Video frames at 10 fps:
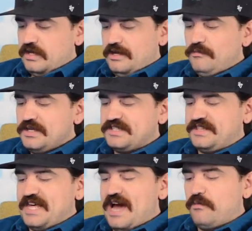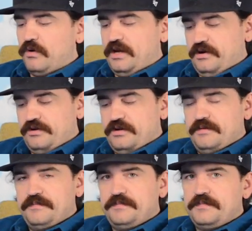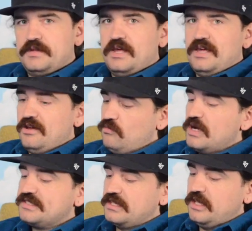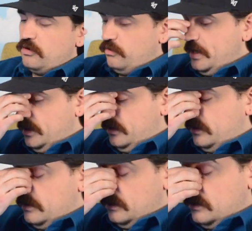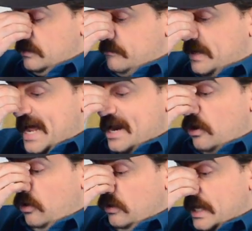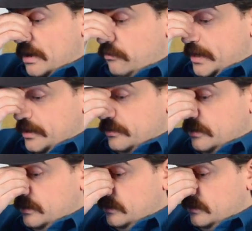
It wasn't that weird. It was a little weird, but not a whole lot weird.